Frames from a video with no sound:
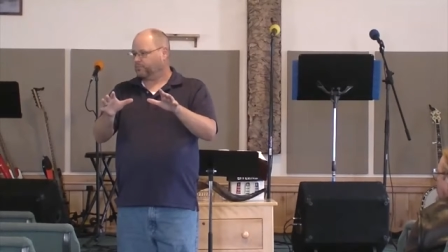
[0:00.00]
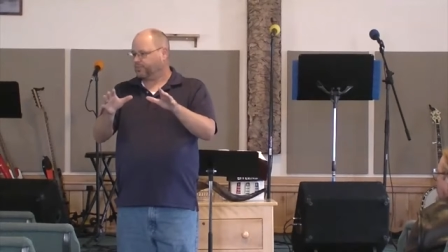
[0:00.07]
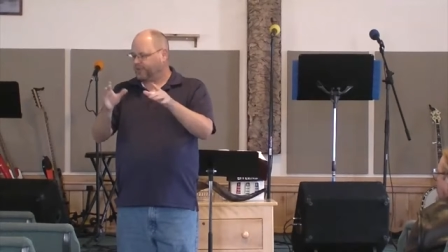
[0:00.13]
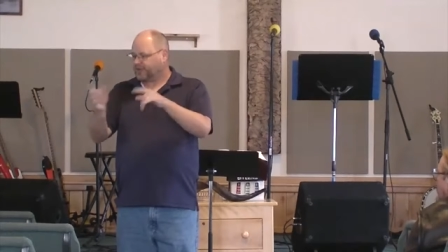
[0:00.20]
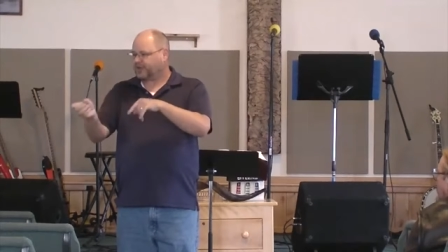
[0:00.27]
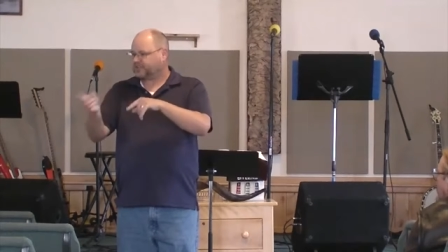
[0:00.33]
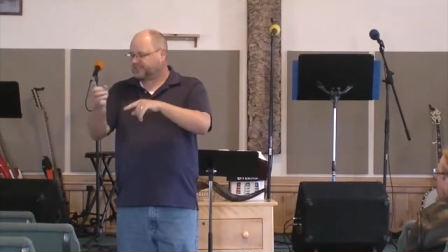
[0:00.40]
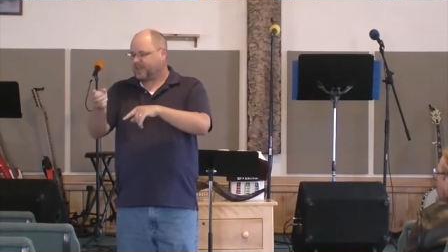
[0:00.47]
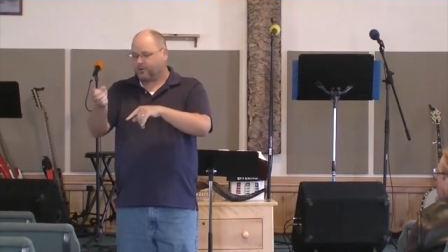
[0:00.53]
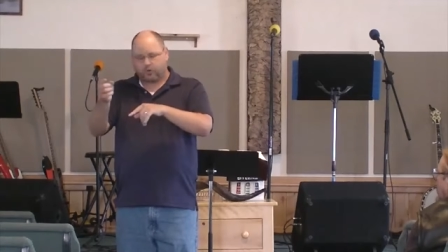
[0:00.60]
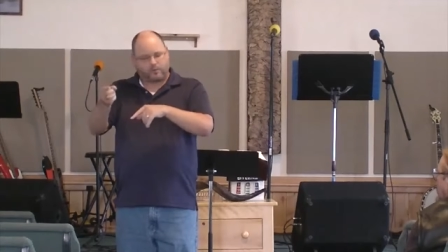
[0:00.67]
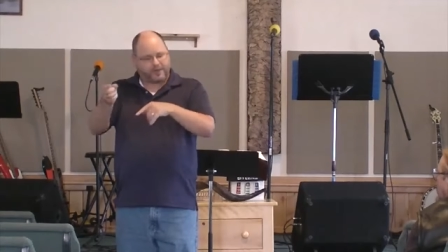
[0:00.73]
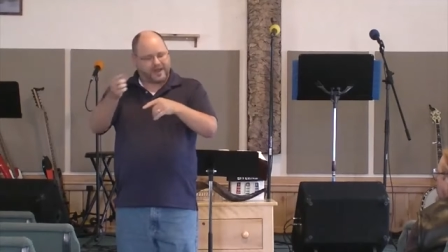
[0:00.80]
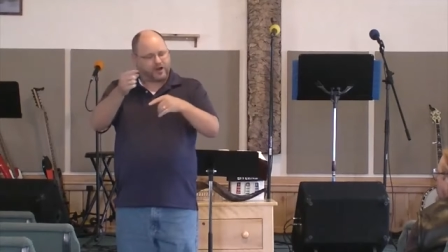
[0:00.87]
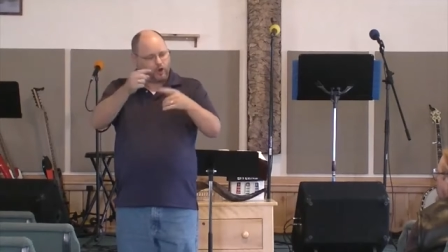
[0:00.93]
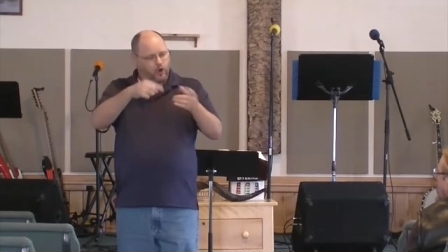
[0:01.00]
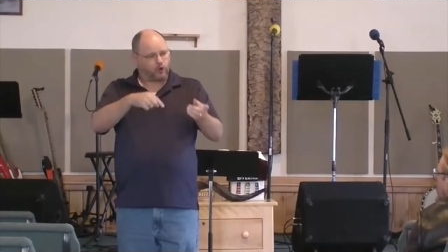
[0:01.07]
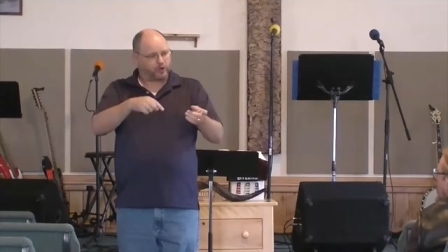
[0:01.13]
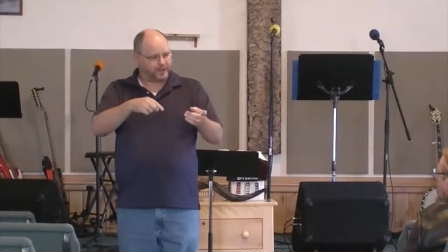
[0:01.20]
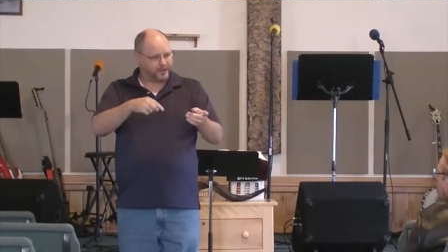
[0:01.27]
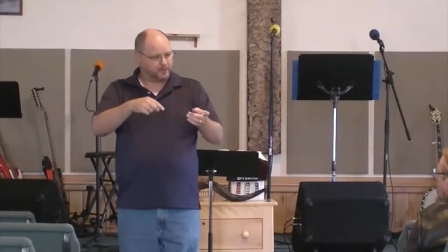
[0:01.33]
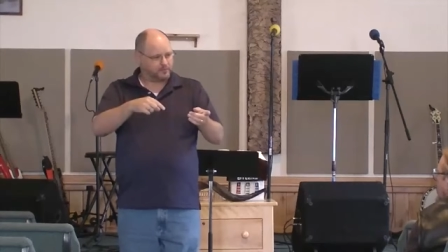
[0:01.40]
Because they were made
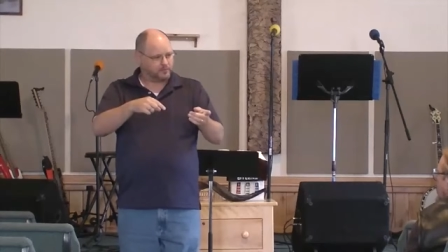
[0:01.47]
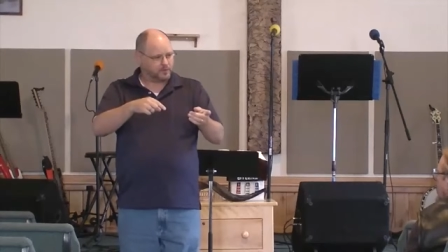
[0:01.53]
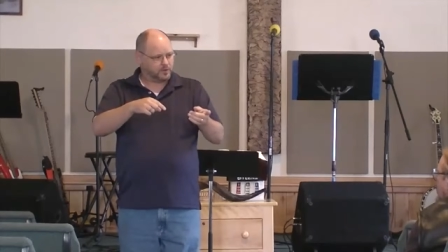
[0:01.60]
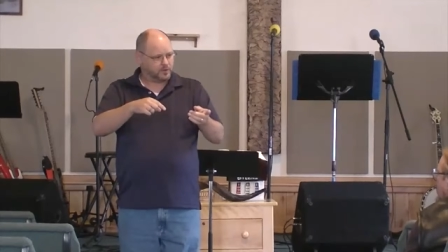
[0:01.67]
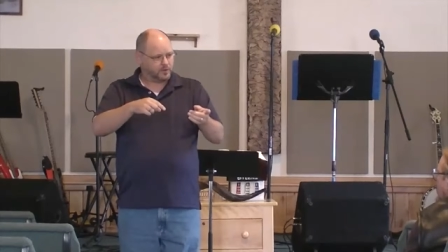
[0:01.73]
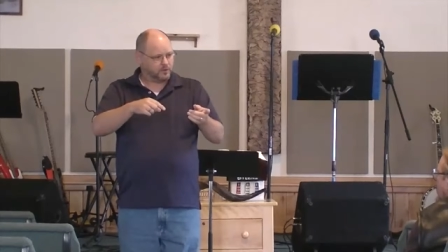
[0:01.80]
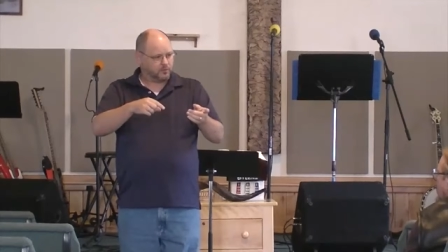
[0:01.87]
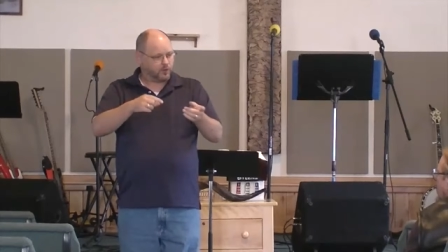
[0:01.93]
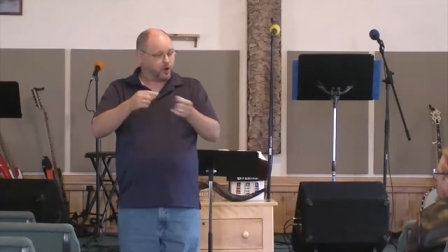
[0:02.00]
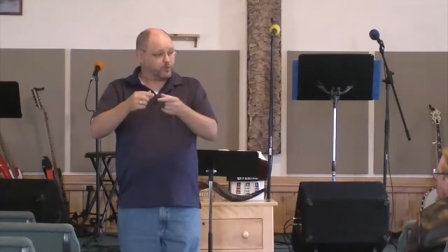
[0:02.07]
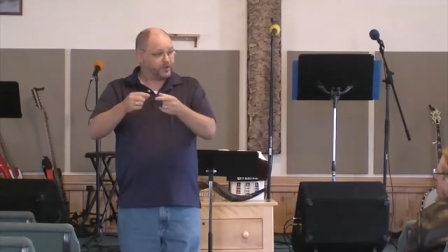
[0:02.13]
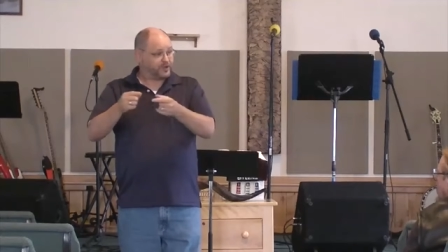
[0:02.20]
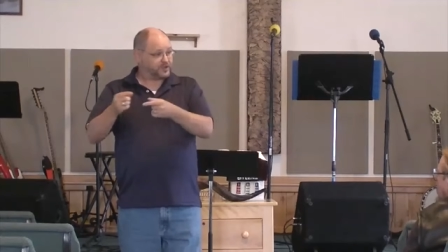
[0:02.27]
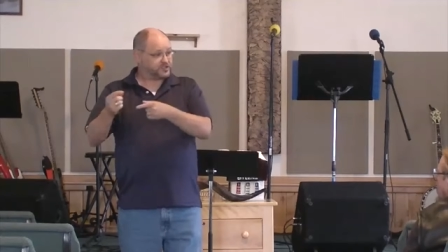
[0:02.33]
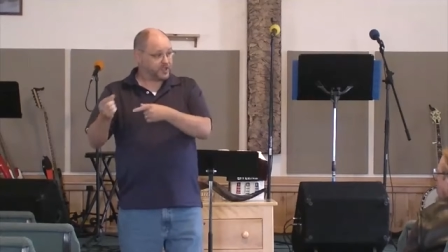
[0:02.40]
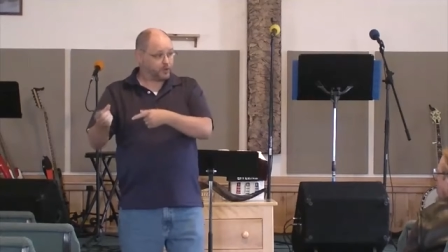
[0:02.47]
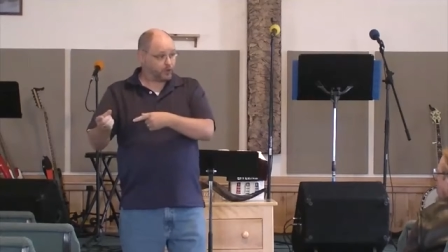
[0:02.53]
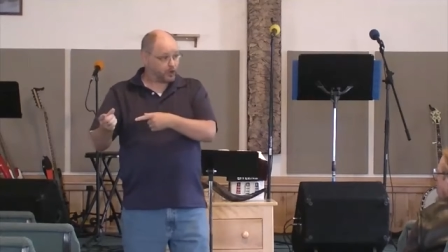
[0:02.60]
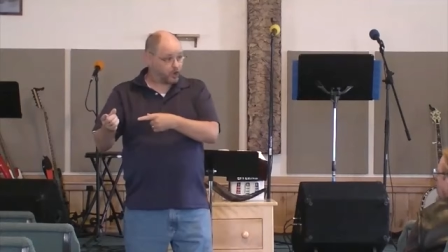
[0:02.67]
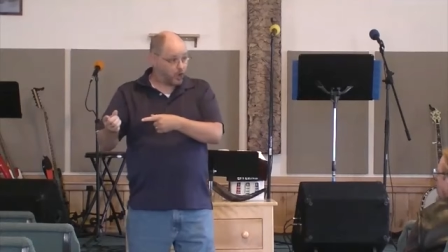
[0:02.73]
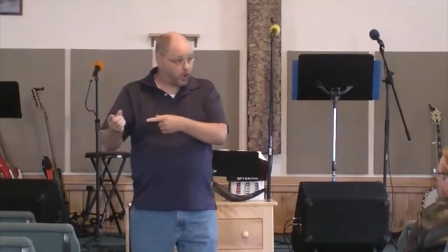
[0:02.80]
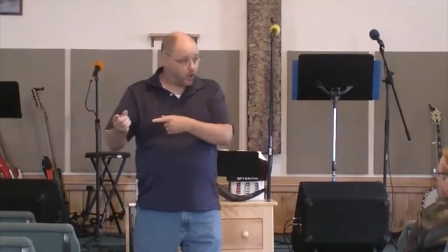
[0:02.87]
holy. Well, because they
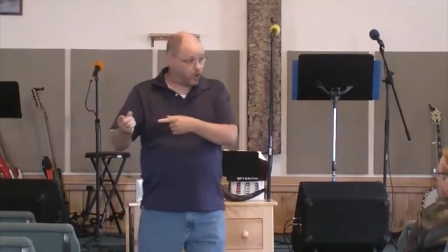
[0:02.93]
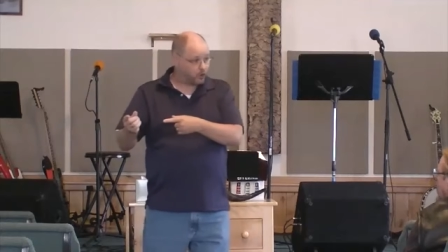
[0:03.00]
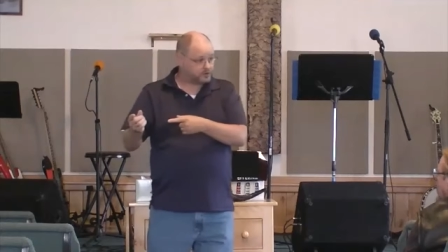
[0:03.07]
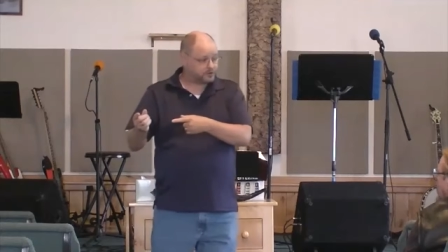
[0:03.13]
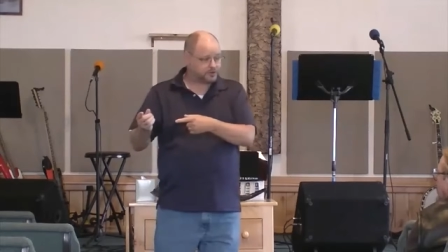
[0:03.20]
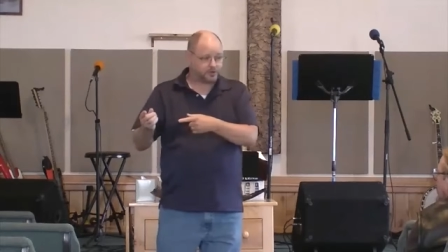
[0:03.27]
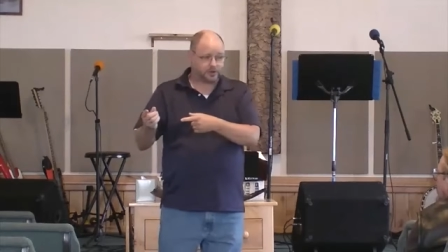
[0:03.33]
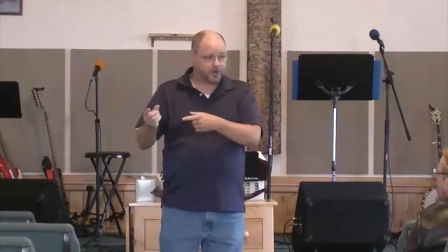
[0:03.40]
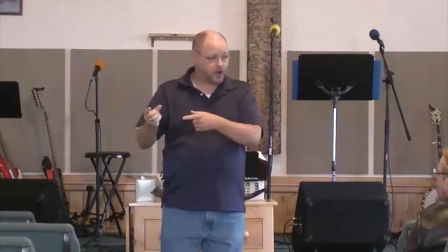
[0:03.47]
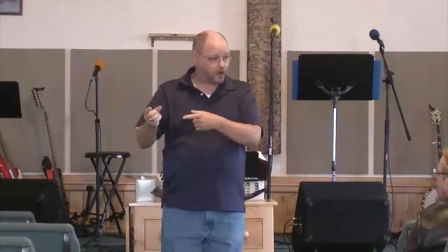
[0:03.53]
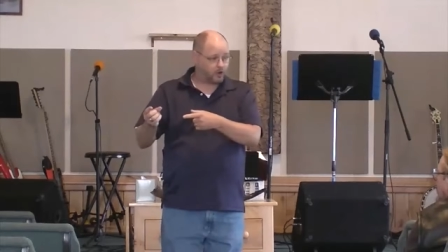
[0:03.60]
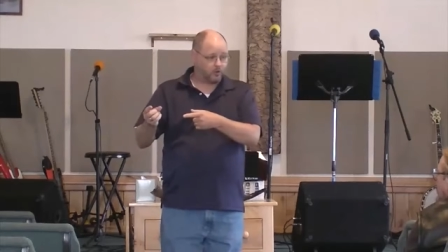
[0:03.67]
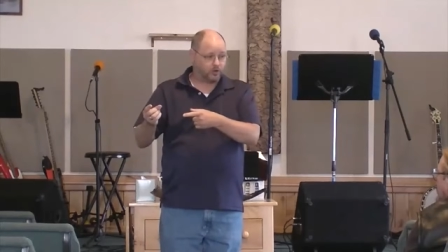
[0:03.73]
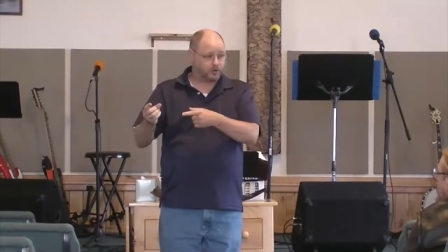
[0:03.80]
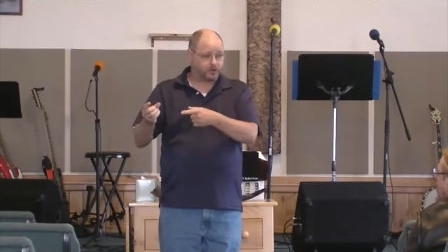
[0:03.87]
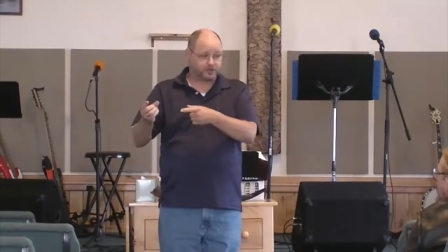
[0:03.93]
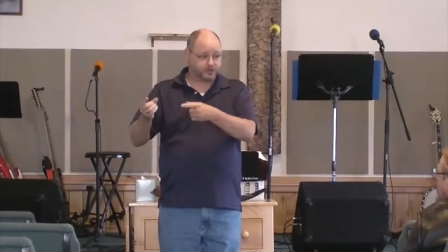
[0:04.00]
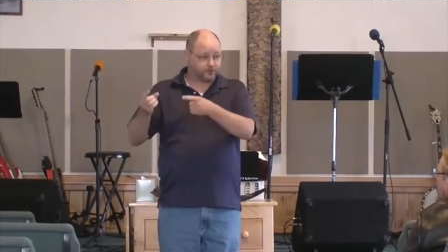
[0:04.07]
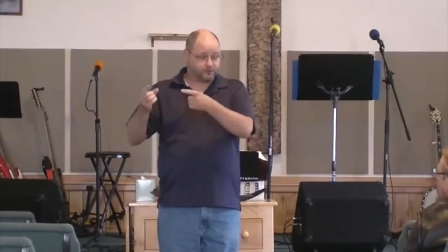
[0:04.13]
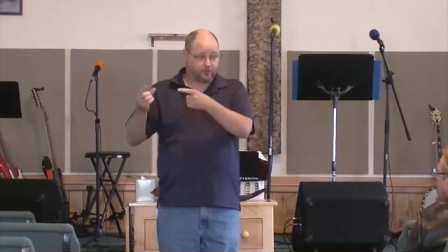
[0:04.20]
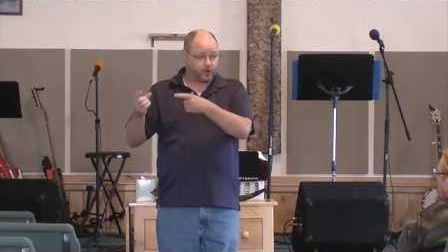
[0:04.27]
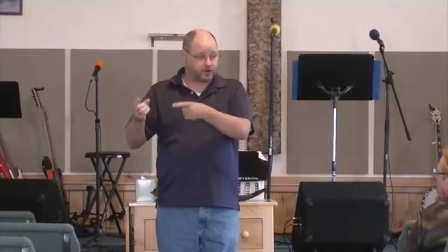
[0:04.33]
were gold? No, because
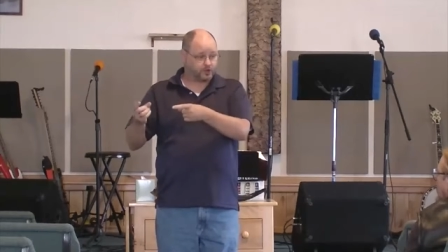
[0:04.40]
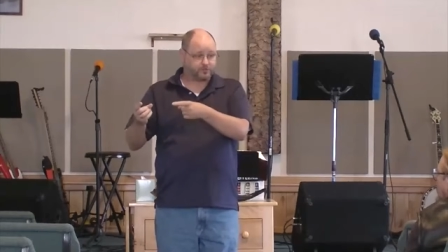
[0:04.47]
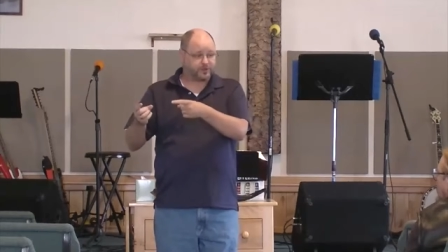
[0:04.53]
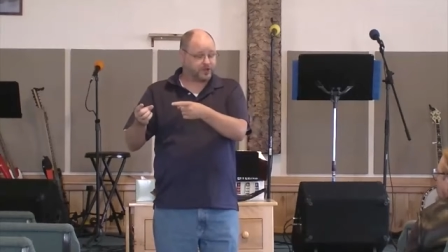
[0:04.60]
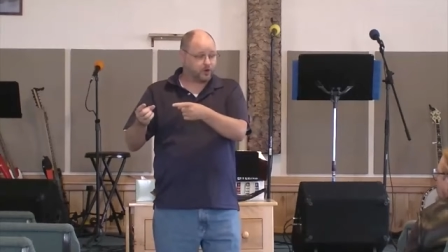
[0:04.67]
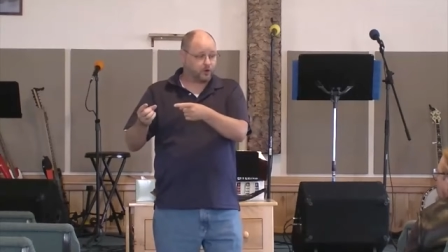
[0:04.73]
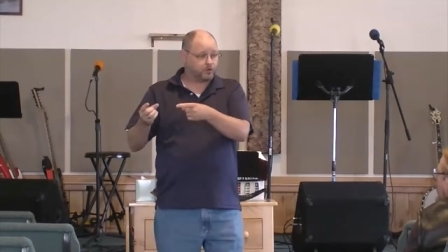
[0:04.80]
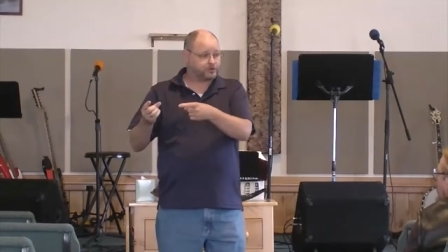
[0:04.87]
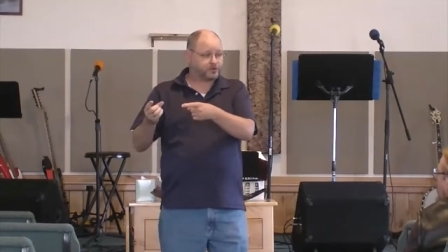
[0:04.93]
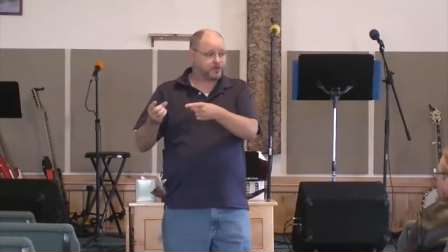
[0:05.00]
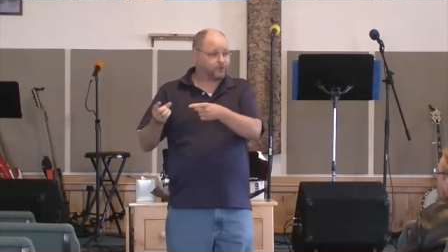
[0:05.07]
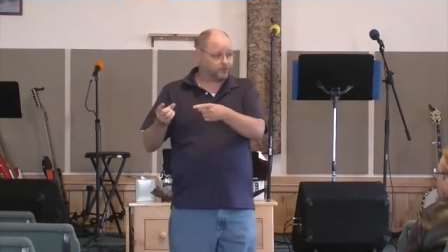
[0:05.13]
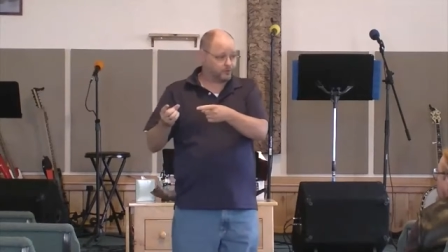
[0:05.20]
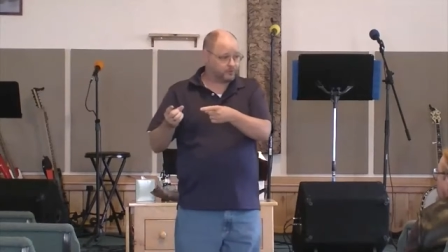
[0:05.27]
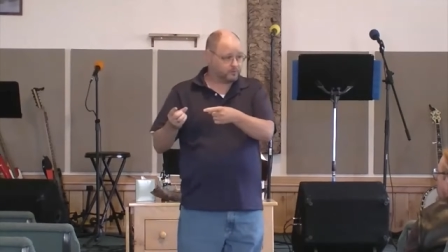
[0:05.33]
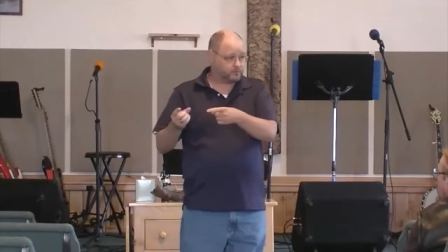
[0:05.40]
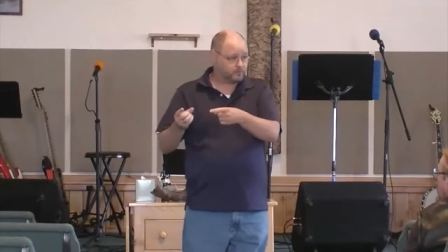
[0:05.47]
your fork could be gold too.